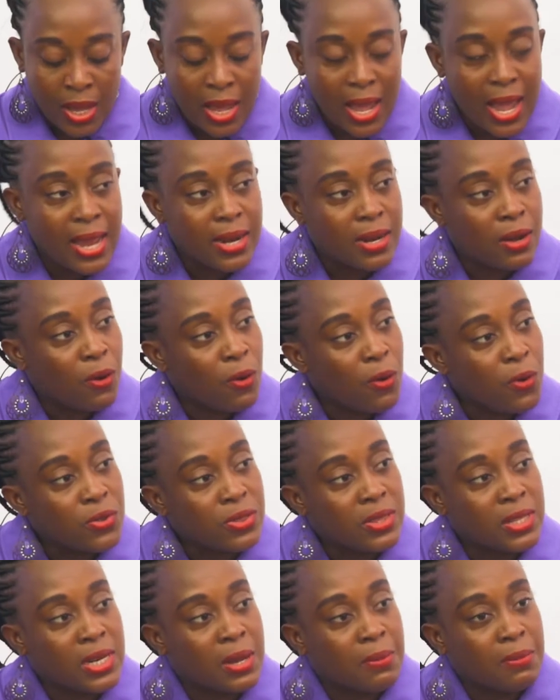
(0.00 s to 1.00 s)
And the whole
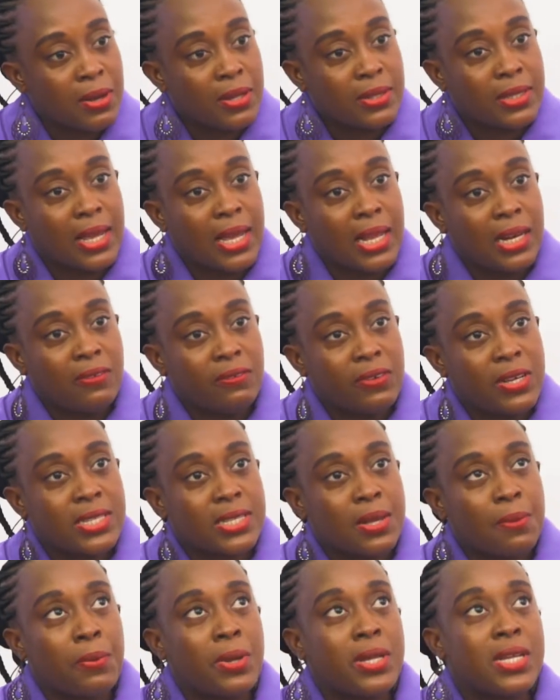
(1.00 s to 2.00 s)
thing about the
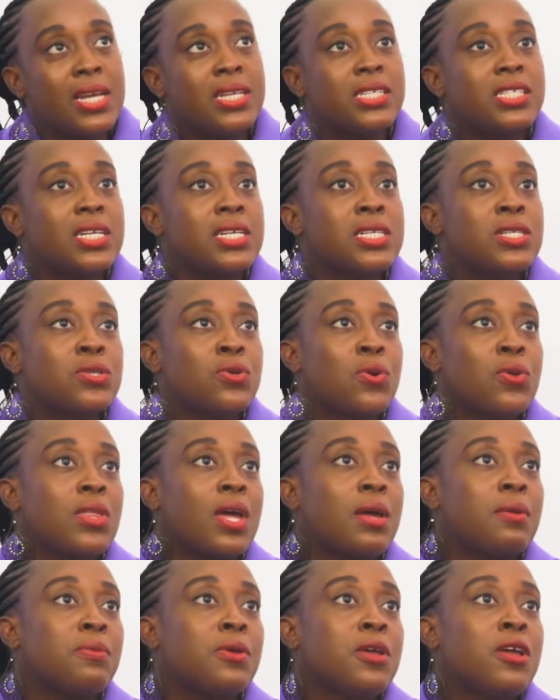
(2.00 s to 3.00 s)
elevator pitch, it's just so
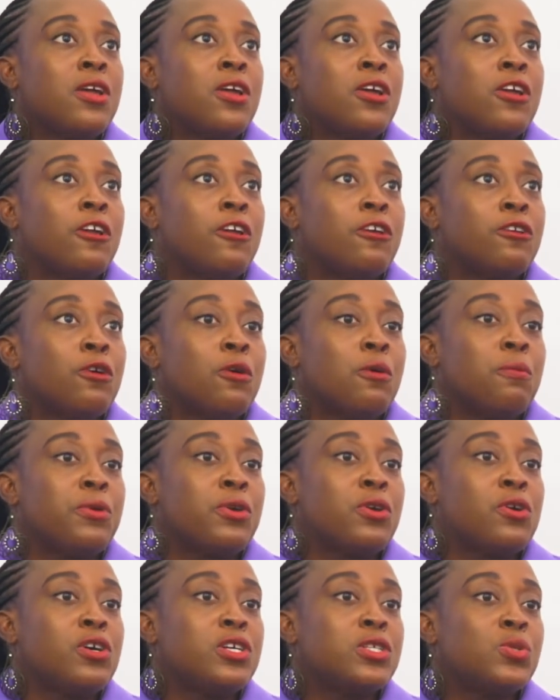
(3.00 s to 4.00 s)
that, you know,
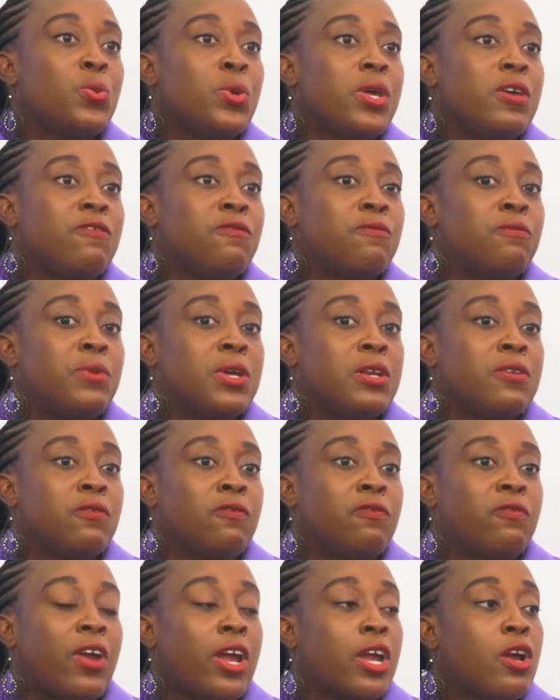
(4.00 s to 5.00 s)
because we've
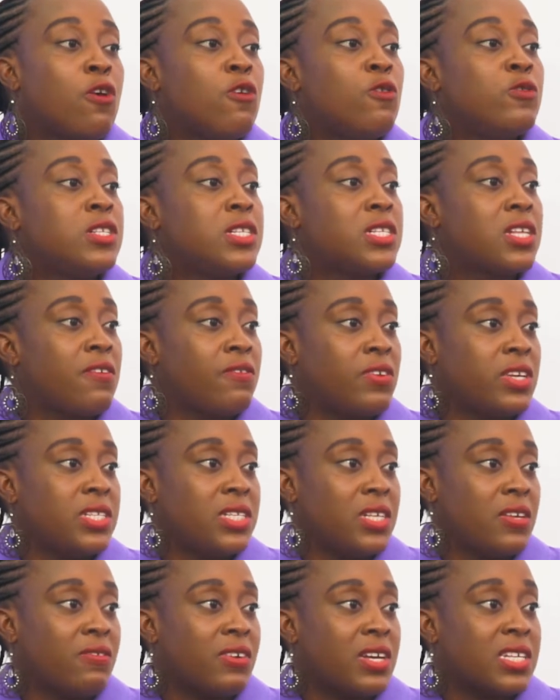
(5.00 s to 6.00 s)
been very
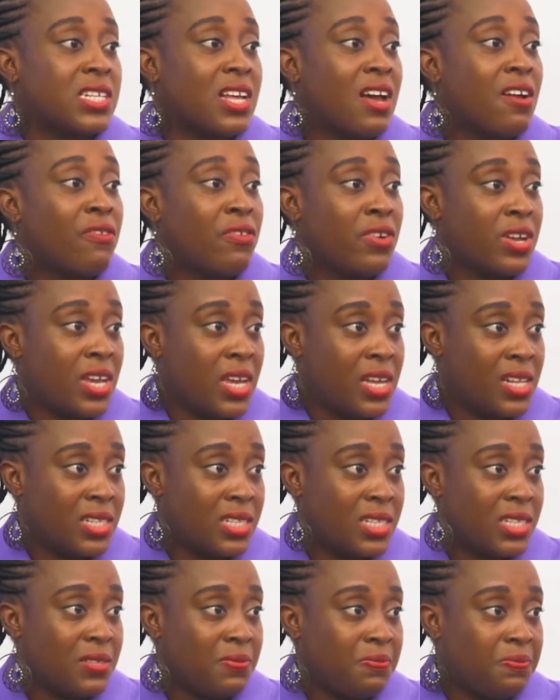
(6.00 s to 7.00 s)
conservative as
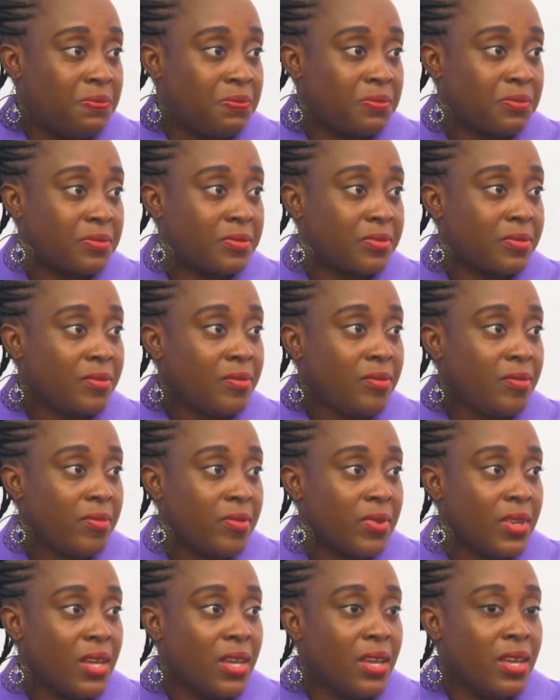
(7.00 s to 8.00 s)
Africans,
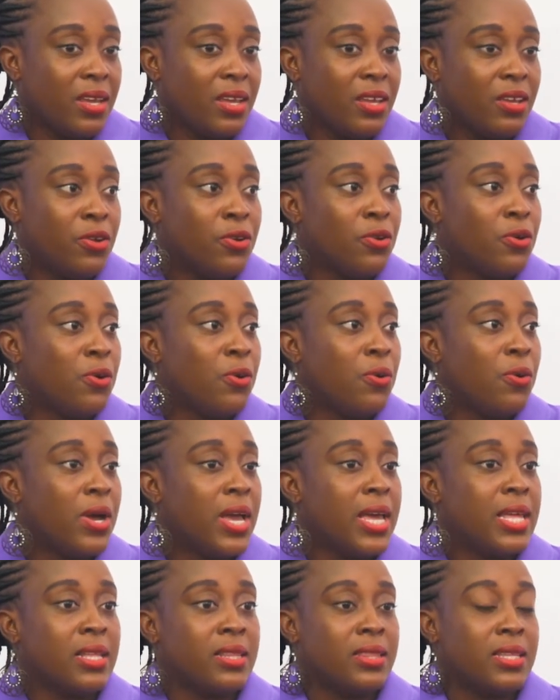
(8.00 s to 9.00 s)
you know,
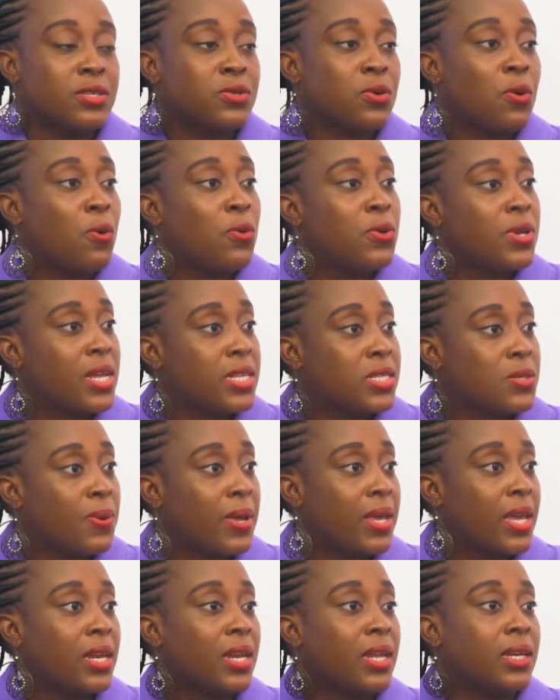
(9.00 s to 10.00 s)
this whole
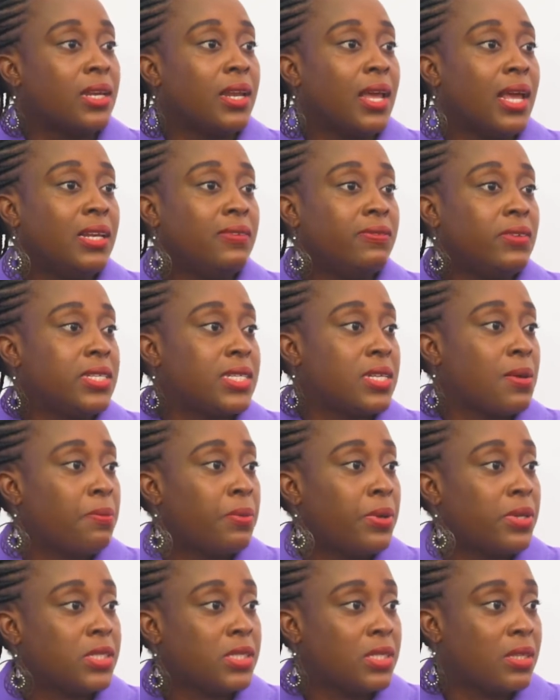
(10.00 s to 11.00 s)
networking and elevator
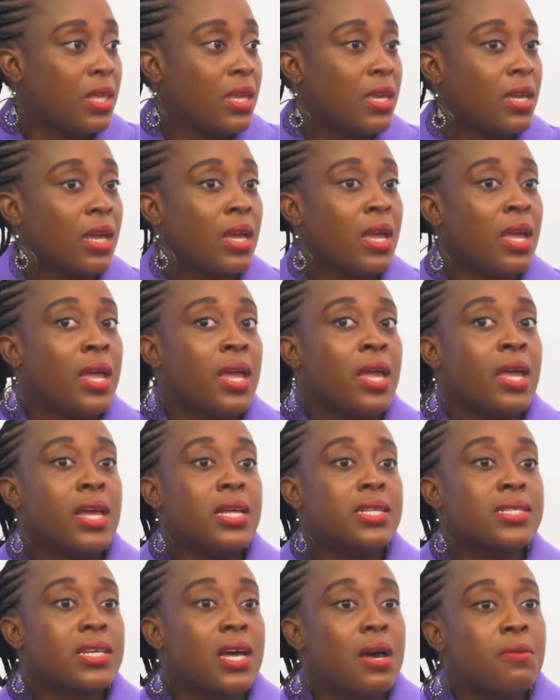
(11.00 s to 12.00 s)
pitch thing
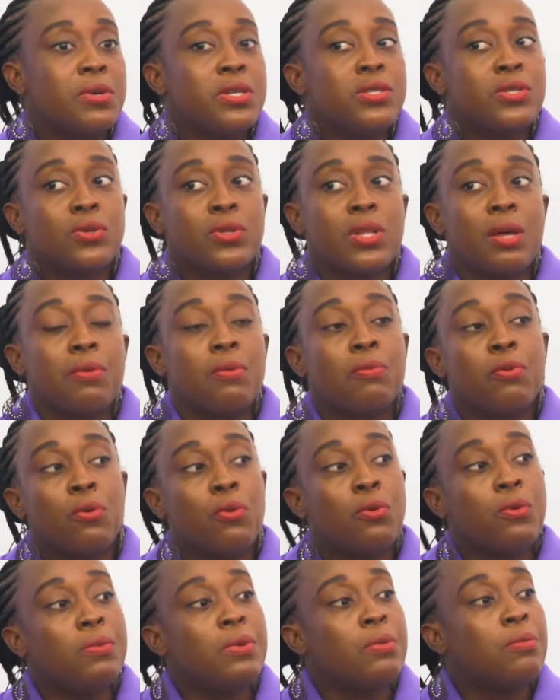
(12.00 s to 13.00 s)
is coming so that people
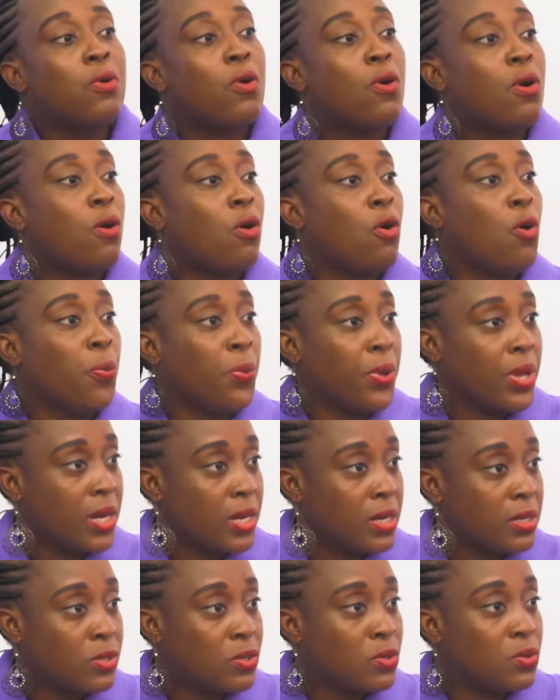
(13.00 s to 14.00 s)
will be more
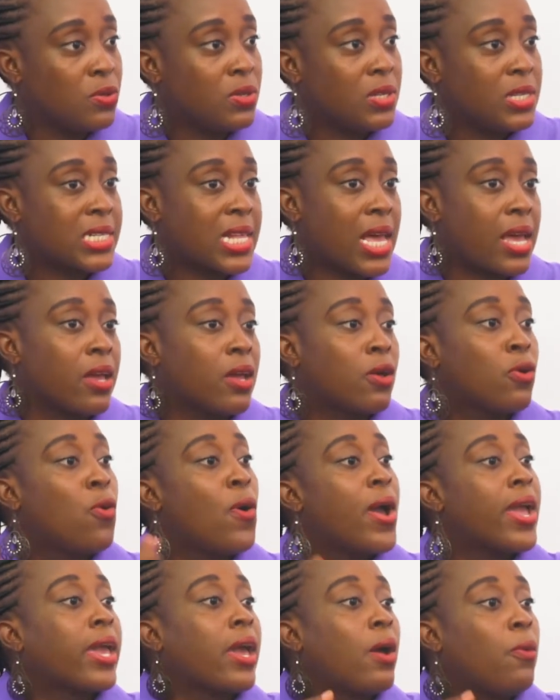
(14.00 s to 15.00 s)
open to, it's like, go
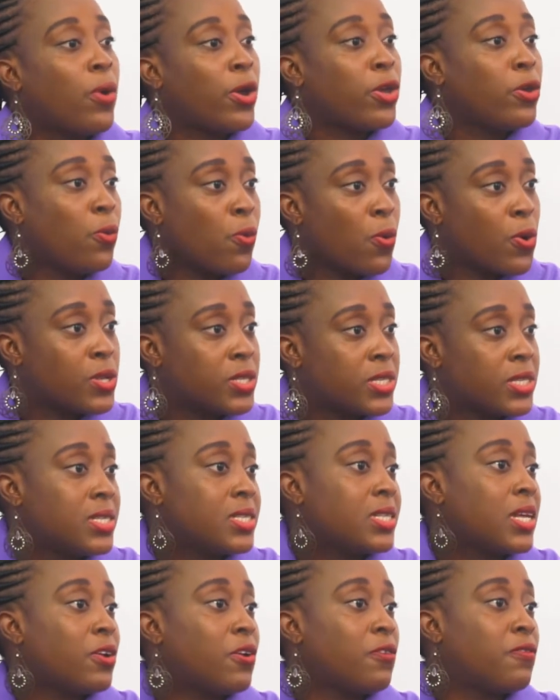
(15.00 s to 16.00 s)
and get what you want
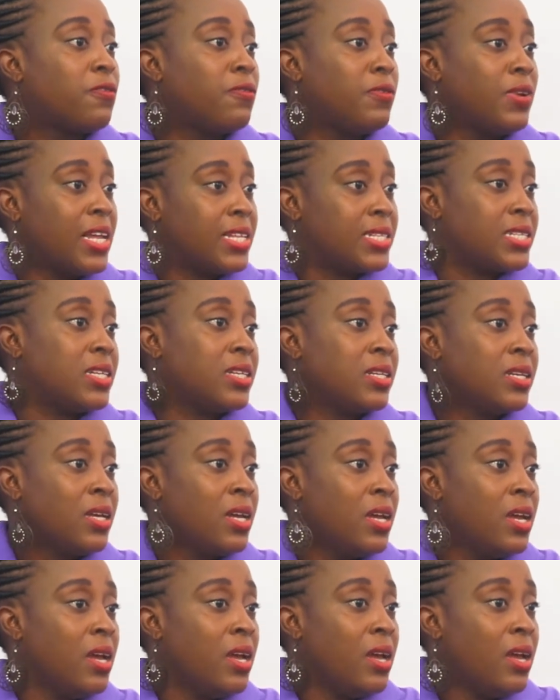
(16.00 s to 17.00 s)
instead of letting,
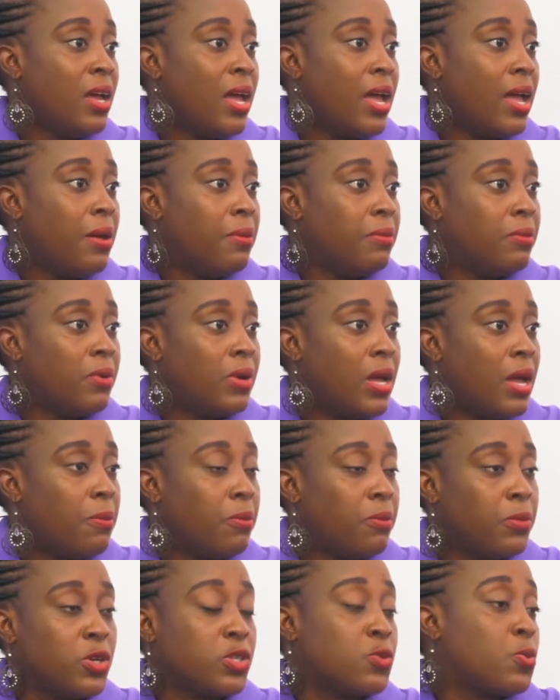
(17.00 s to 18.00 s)

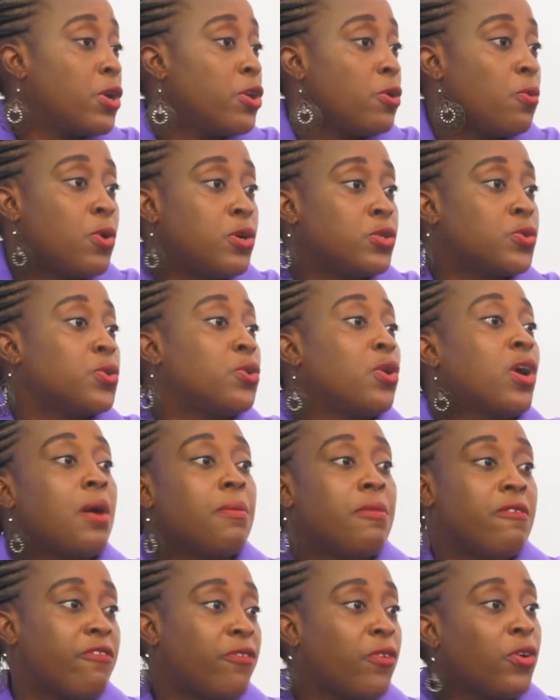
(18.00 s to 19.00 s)
because what you want will not
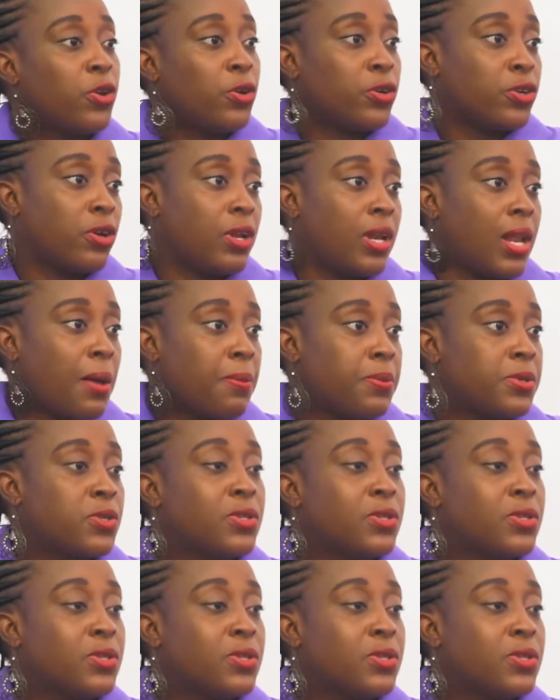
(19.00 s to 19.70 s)
come and fall on your lap.